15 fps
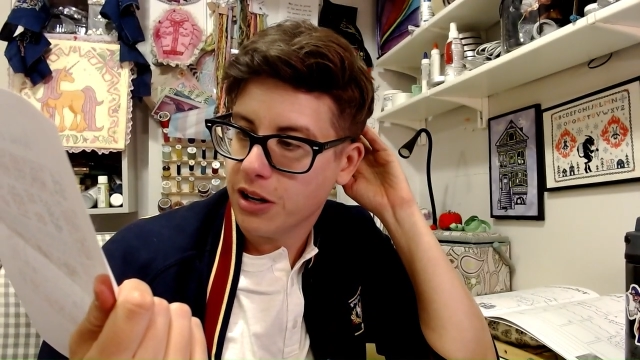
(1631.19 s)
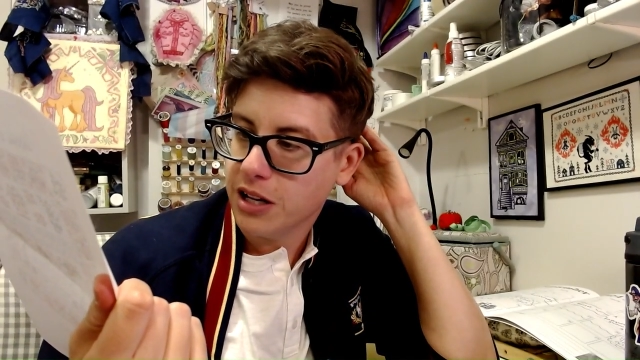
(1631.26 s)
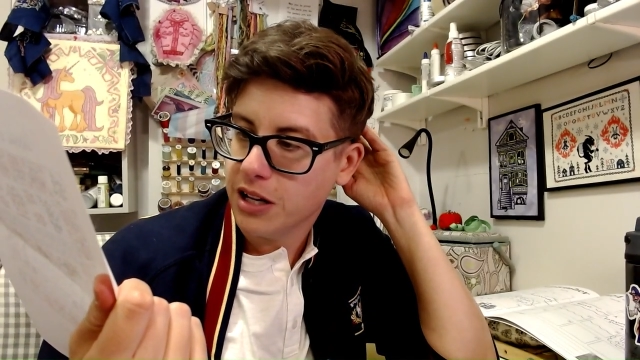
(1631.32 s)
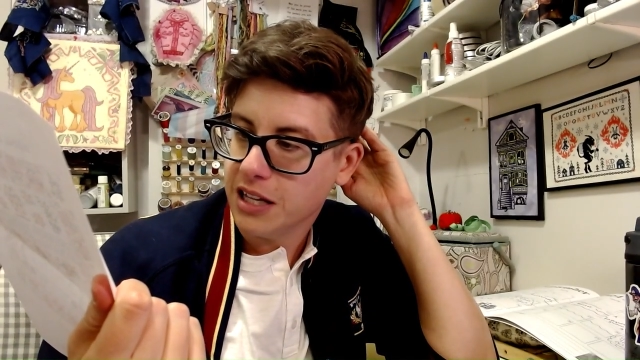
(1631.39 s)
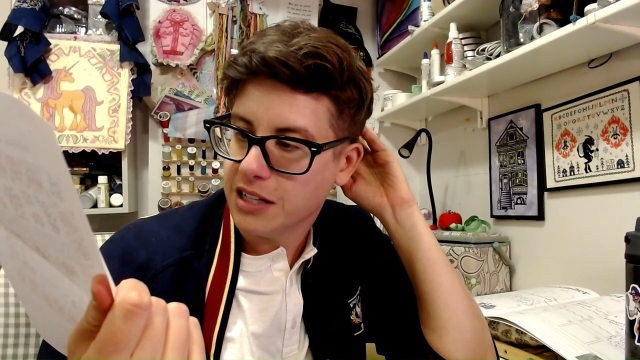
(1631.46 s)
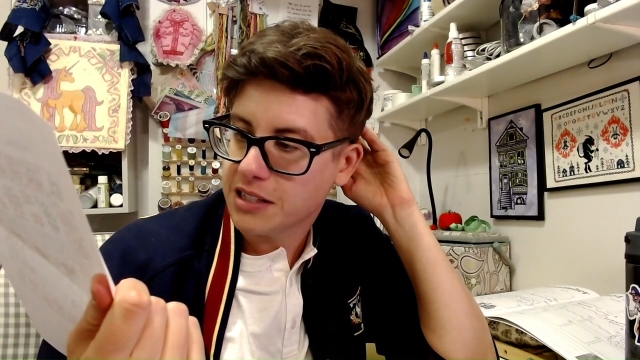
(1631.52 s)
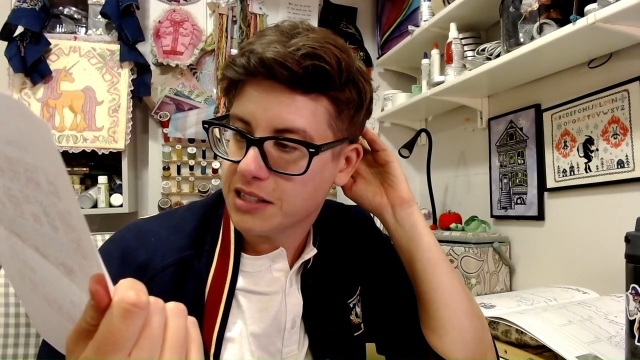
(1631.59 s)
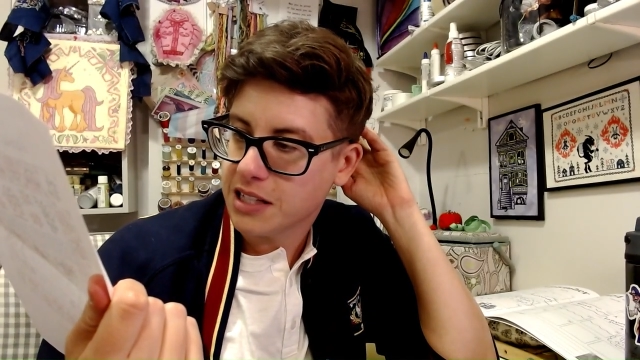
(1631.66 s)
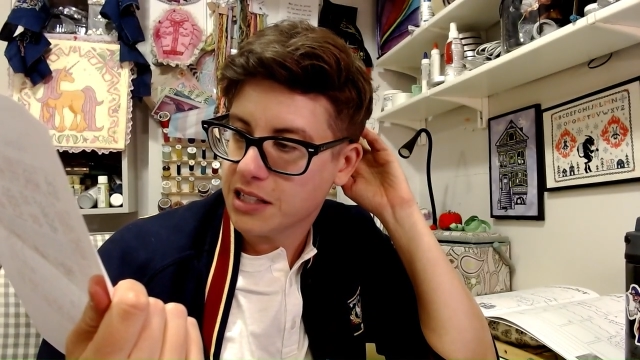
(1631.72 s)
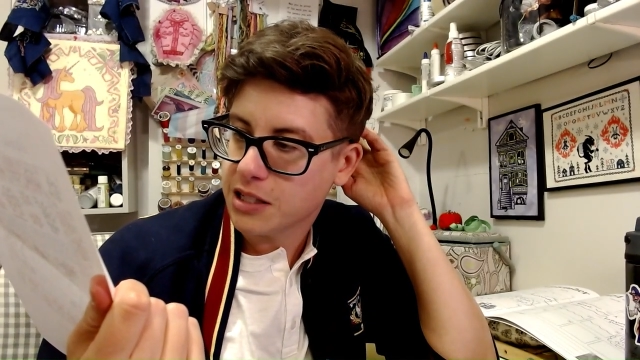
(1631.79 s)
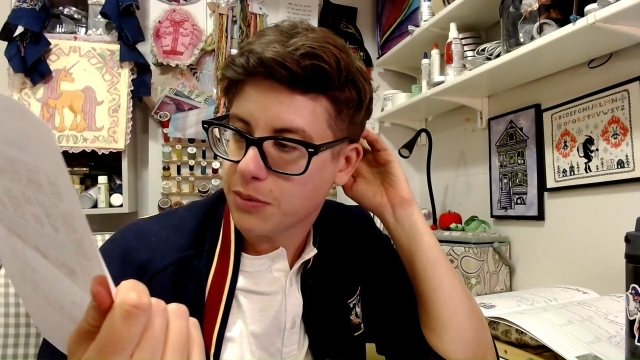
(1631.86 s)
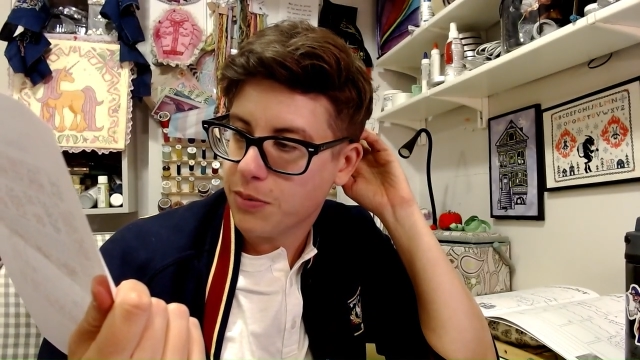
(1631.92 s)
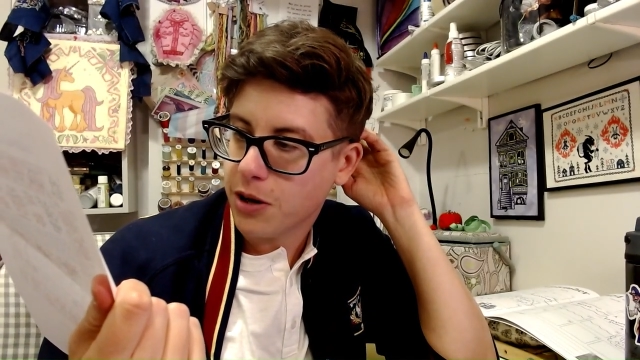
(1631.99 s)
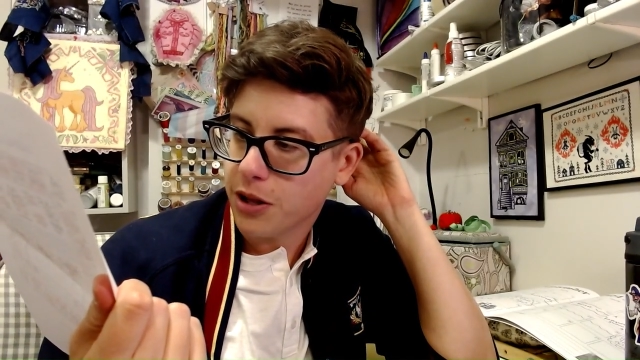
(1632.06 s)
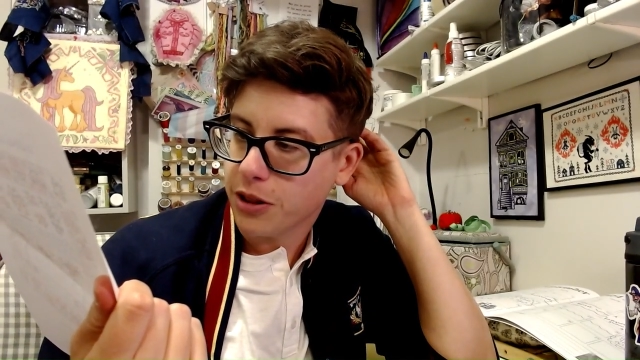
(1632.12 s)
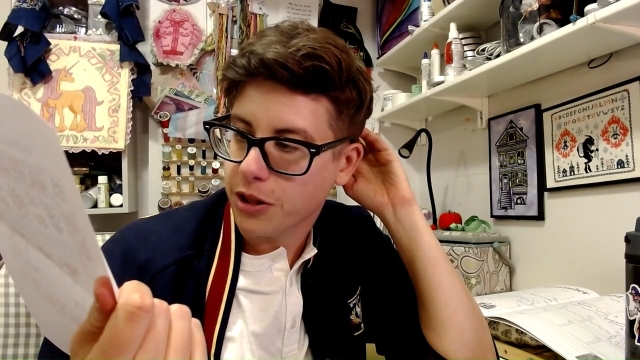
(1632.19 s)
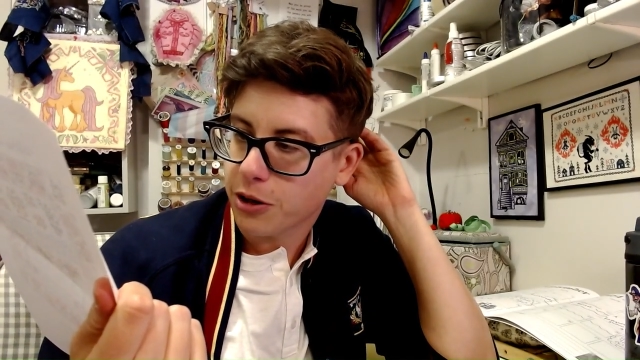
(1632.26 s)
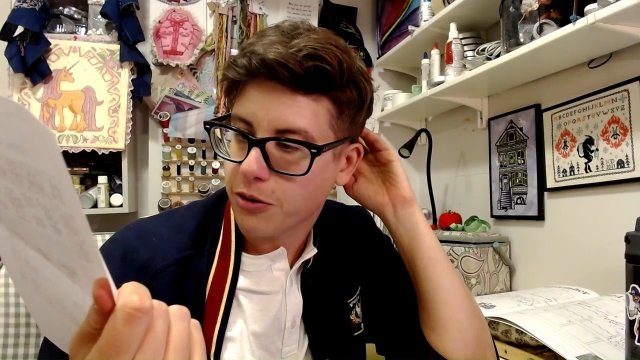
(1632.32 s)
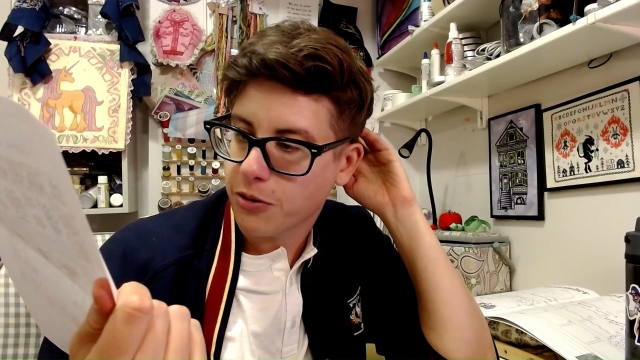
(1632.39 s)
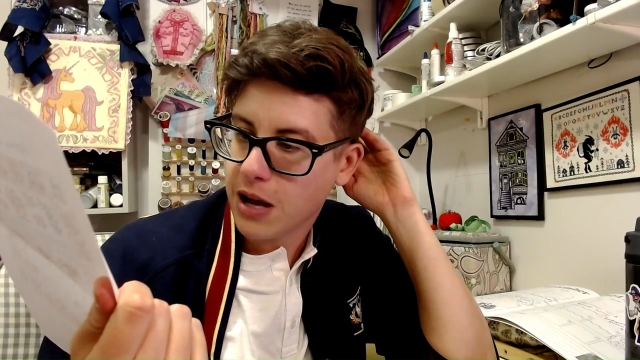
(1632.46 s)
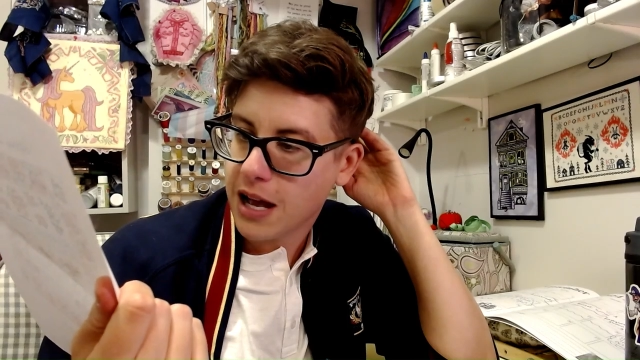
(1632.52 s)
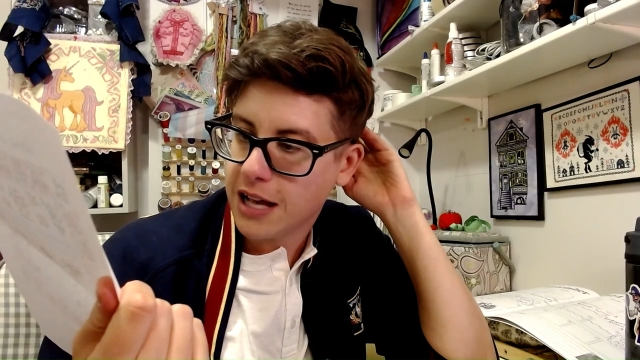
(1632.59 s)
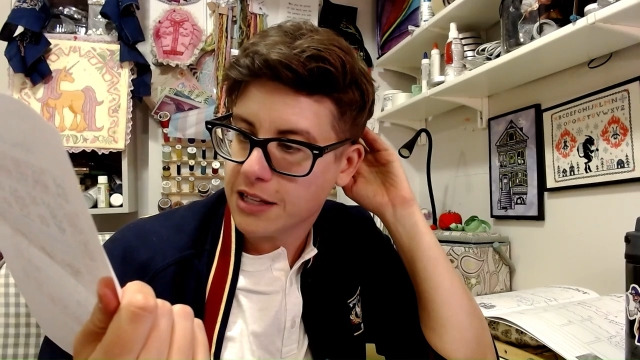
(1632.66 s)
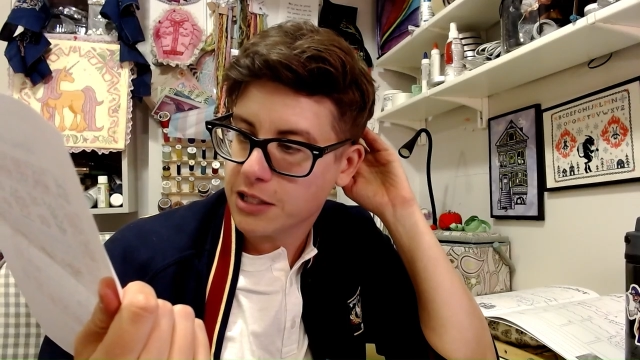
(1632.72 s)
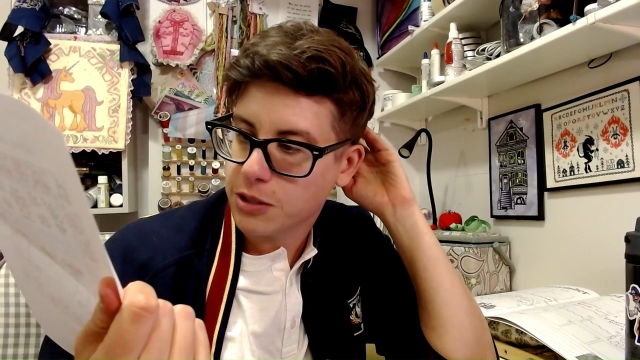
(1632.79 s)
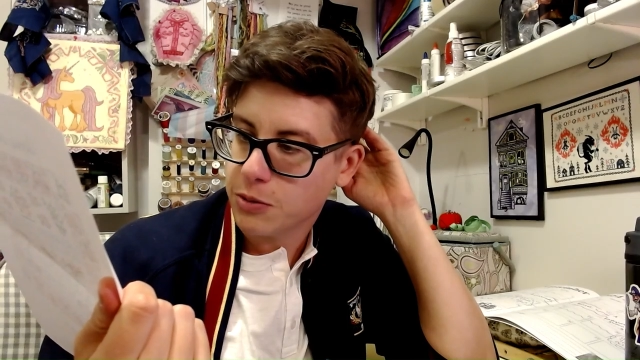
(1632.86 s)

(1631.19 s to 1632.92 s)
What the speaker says: He sits upon the grass